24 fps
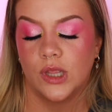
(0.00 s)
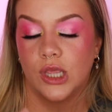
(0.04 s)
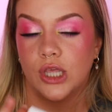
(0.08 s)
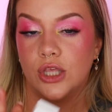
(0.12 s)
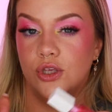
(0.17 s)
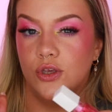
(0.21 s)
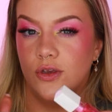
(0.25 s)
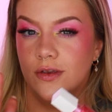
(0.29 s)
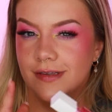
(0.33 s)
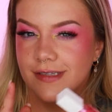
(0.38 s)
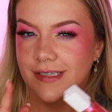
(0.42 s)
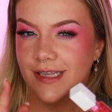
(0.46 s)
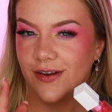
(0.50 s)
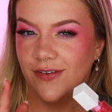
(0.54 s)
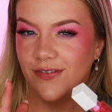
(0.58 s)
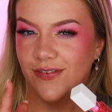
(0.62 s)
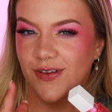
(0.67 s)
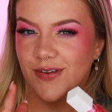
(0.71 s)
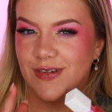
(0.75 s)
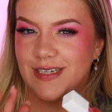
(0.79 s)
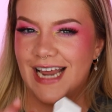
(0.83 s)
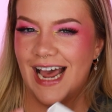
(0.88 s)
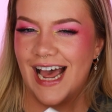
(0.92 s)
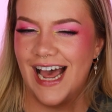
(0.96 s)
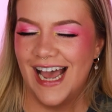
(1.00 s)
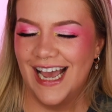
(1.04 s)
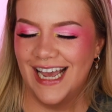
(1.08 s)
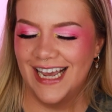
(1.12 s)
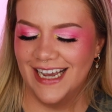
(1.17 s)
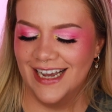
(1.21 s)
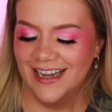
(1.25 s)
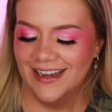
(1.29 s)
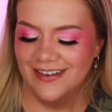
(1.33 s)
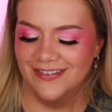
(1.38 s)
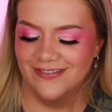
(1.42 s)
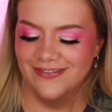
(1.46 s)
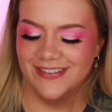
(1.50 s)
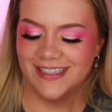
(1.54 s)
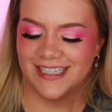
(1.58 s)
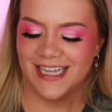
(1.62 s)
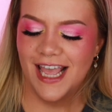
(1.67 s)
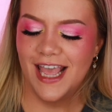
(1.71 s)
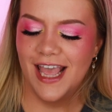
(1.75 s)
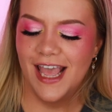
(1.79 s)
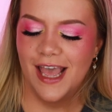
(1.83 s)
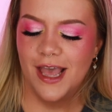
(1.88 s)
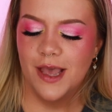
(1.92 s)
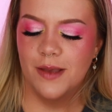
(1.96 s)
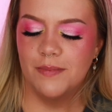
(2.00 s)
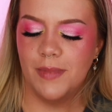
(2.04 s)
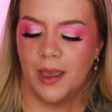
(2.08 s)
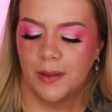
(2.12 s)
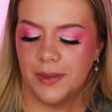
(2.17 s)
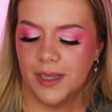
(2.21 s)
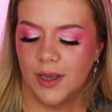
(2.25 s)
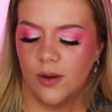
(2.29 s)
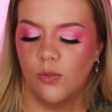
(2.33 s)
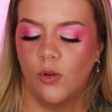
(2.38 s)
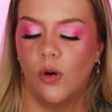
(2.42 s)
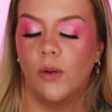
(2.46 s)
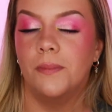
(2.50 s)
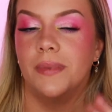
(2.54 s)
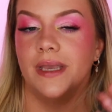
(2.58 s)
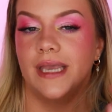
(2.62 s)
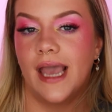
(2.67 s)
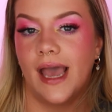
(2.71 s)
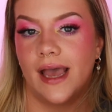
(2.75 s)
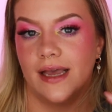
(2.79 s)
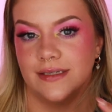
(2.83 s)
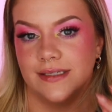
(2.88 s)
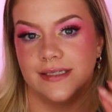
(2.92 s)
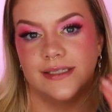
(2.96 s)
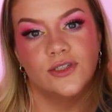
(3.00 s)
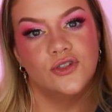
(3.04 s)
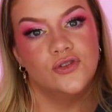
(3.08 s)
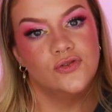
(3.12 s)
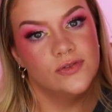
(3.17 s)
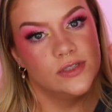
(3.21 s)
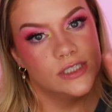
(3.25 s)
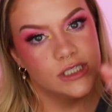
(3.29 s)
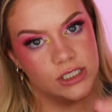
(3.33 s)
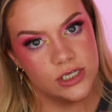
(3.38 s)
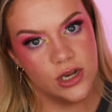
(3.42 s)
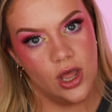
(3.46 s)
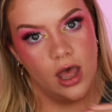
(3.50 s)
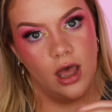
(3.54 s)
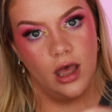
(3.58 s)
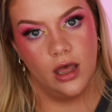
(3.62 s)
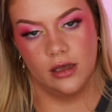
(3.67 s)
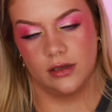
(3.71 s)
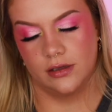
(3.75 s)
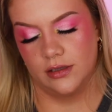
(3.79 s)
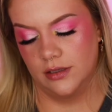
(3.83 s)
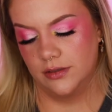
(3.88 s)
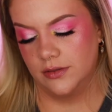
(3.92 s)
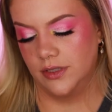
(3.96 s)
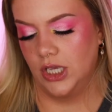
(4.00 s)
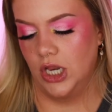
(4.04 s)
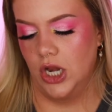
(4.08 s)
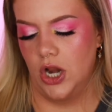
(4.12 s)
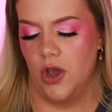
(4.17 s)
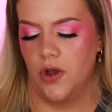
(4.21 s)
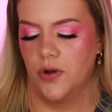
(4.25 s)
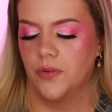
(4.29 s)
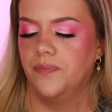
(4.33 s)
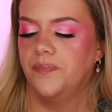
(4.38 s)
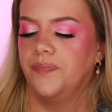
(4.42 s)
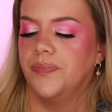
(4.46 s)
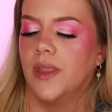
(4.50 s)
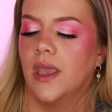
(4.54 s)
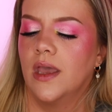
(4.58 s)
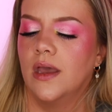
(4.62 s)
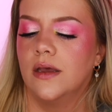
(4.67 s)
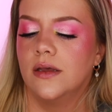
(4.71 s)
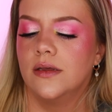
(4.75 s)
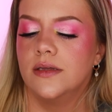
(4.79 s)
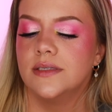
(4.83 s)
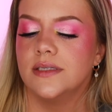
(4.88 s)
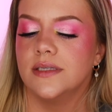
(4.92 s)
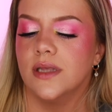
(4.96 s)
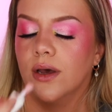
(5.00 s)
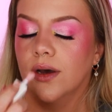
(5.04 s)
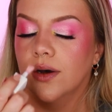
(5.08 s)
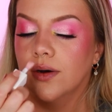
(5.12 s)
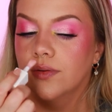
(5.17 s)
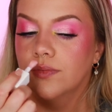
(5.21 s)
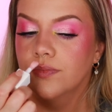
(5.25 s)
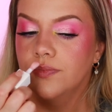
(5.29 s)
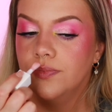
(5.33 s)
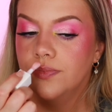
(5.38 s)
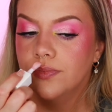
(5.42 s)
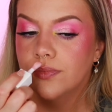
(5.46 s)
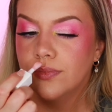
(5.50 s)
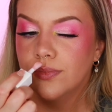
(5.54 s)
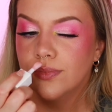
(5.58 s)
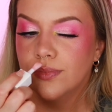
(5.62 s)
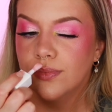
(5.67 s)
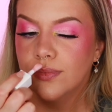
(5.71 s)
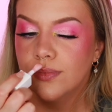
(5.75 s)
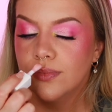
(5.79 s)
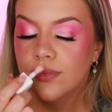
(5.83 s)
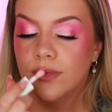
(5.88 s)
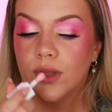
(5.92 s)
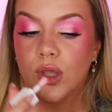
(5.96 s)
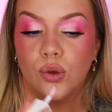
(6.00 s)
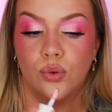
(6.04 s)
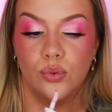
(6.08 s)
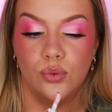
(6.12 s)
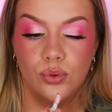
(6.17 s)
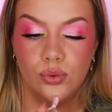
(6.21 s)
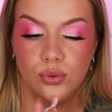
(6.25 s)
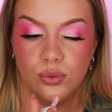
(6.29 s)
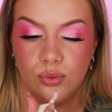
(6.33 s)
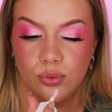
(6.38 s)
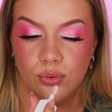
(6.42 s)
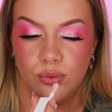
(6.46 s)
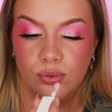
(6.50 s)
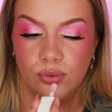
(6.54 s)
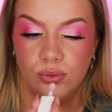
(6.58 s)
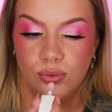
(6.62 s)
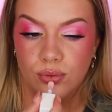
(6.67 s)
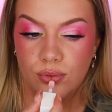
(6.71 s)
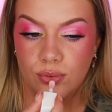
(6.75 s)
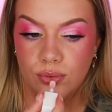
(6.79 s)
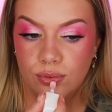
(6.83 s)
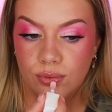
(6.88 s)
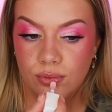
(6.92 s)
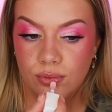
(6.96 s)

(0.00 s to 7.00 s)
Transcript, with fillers: use it a few times, maybe it won't be as snug, you know? So, ooh.